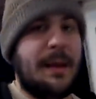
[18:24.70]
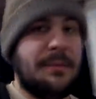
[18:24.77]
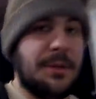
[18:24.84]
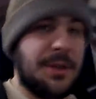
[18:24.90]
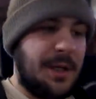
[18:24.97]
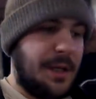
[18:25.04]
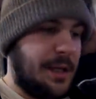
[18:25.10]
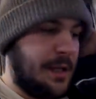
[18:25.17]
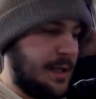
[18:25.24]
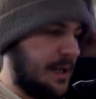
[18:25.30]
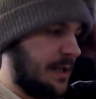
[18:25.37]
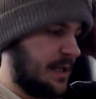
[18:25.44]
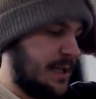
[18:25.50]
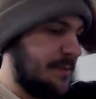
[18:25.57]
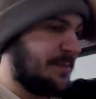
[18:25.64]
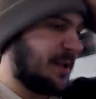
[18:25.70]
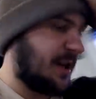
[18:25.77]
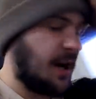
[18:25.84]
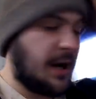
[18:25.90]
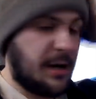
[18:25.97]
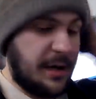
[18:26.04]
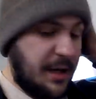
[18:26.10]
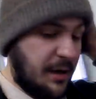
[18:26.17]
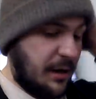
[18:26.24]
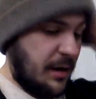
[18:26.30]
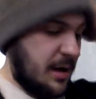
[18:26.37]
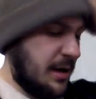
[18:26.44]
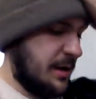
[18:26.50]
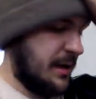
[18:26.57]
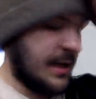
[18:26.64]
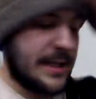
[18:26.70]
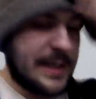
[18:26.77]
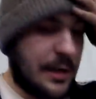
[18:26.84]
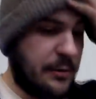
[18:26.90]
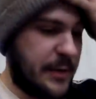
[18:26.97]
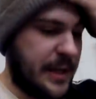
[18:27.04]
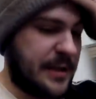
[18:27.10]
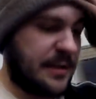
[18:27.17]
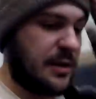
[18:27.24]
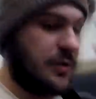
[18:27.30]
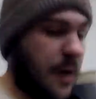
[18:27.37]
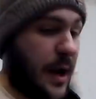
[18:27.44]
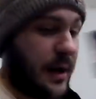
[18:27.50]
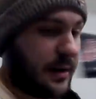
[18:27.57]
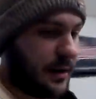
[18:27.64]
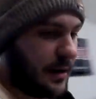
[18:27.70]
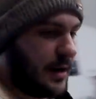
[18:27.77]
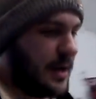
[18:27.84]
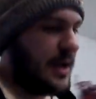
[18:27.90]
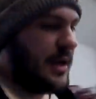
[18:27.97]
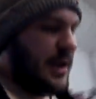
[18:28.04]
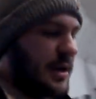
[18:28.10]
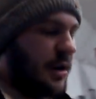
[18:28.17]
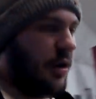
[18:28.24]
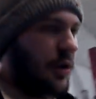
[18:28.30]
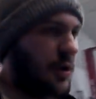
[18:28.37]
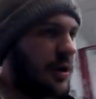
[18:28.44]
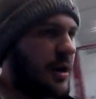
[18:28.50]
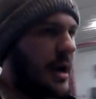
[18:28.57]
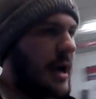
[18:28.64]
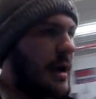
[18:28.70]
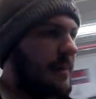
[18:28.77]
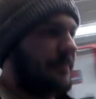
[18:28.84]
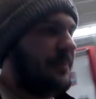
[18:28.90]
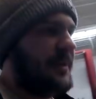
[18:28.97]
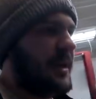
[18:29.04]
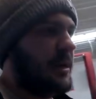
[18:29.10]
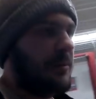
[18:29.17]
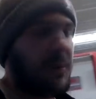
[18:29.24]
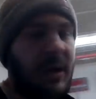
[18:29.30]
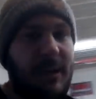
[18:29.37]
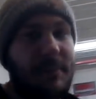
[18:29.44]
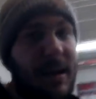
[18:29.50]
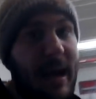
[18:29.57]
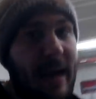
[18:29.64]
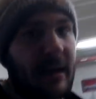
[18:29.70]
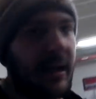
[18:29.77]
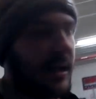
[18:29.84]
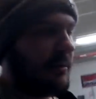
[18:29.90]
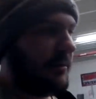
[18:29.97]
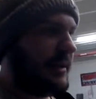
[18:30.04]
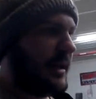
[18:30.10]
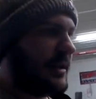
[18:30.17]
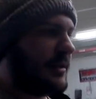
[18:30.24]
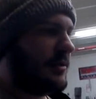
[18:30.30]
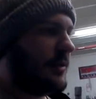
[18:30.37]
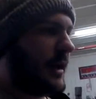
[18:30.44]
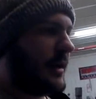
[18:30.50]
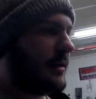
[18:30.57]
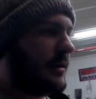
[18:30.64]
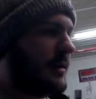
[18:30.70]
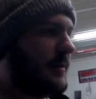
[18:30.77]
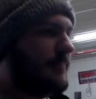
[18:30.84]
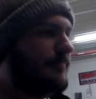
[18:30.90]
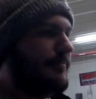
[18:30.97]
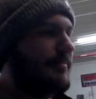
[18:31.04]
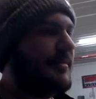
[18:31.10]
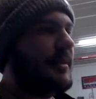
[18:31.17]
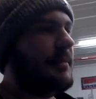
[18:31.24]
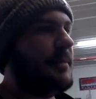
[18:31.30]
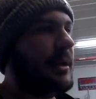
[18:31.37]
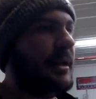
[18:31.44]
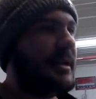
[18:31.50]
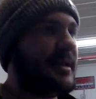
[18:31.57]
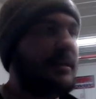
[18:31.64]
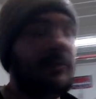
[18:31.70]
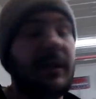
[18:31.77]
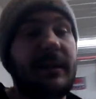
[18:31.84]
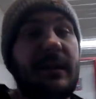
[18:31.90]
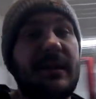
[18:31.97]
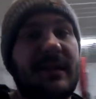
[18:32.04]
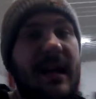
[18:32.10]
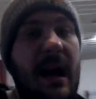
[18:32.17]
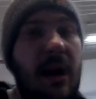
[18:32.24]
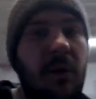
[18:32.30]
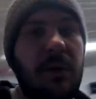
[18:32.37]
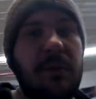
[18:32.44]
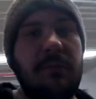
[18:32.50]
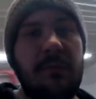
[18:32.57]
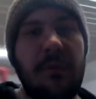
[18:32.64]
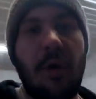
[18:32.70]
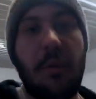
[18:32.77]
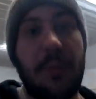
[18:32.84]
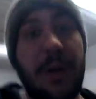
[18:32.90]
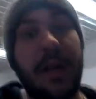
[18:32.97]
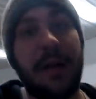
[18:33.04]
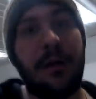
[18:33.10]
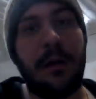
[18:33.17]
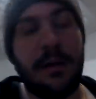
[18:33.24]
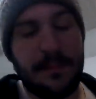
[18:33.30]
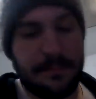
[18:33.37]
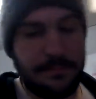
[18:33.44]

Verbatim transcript: able to keep the car here until we get the new header, or um, he'll bring it back when we get the new header. But let's see what it does now, open header.